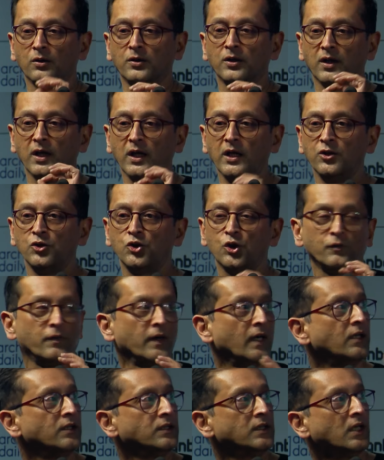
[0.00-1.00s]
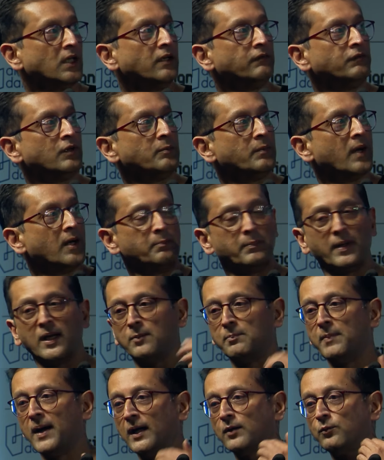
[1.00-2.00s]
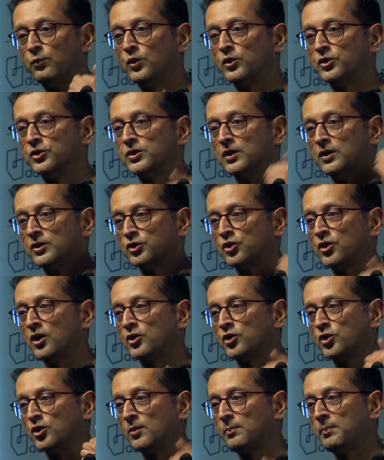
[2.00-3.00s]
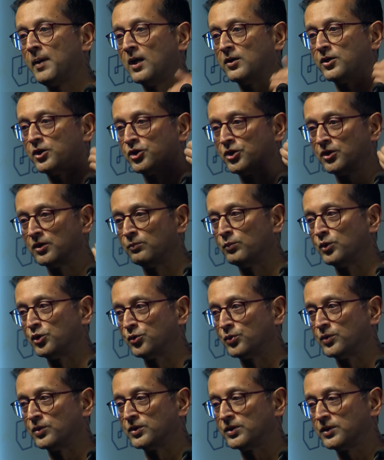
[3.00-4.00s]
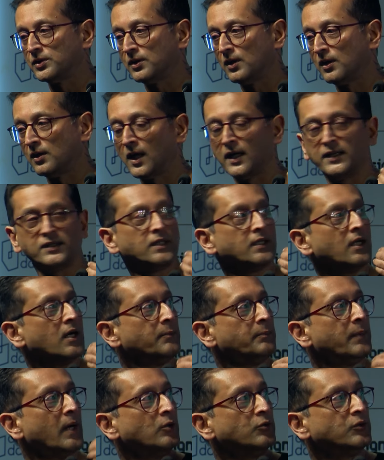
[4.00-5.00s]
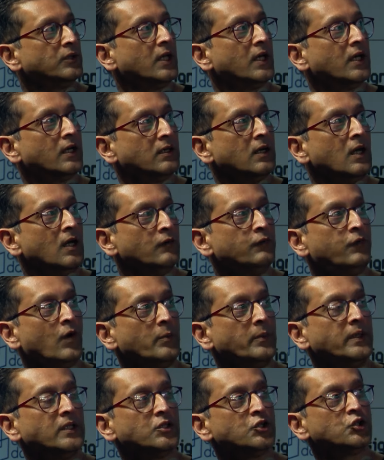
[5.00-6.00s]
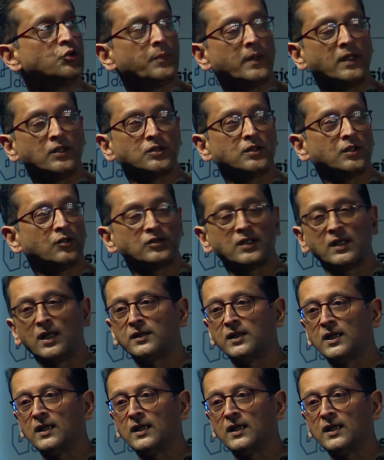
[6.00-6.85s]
an inch of anything. Even my bed back was a structural partition, which was rising up out there, forming the space. There's nothing